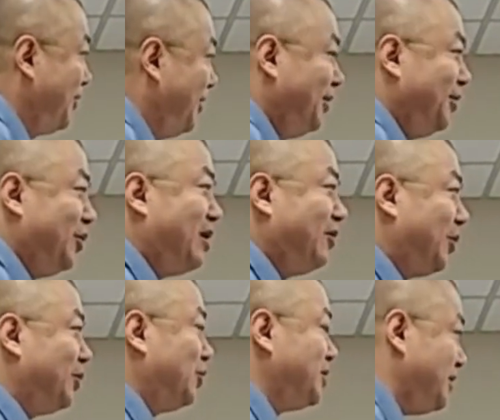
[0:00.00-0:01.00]
Do you ever
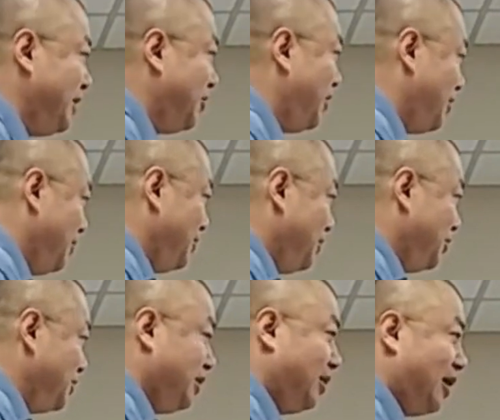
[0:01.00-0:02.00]
go to a singer
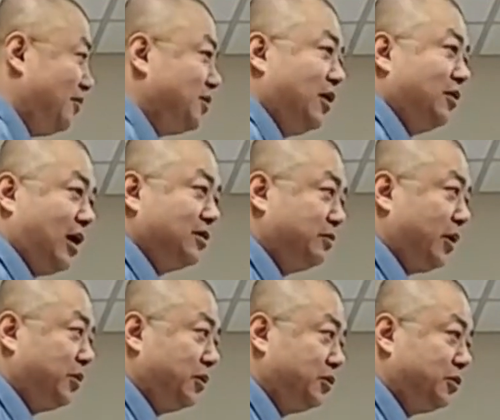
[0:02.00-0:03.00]
who sing a love song and ask them
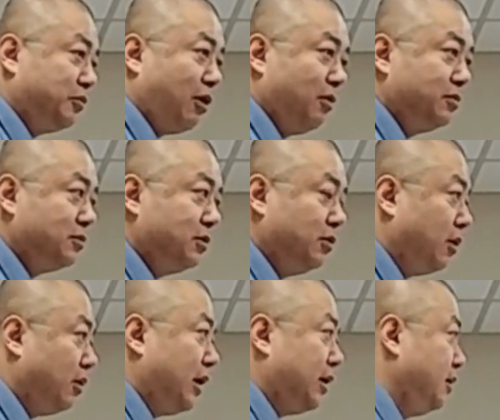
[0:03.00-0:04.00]
about relationship problems? You'll
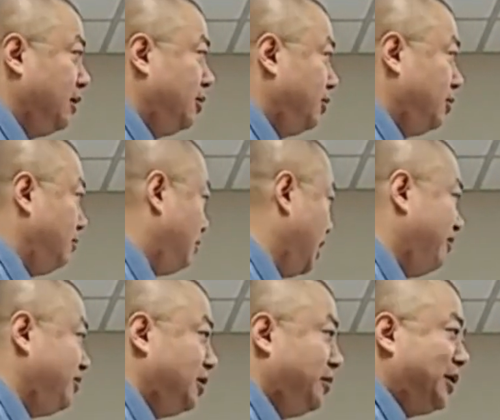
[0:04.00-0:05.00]
go like, my
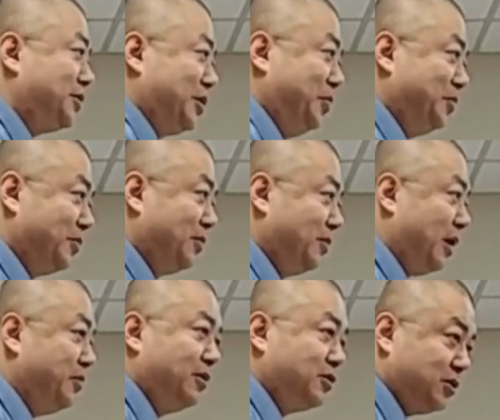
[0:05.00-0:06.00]
life is in a mess.
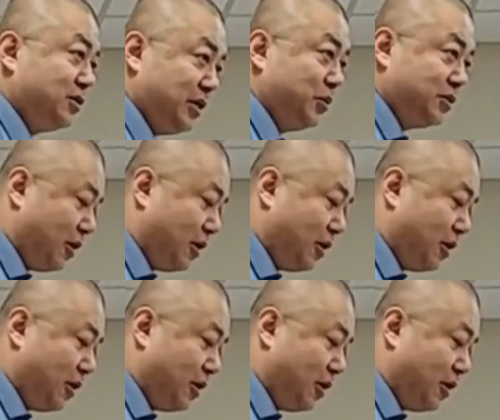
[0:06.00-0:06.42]
I'm here just to sing you a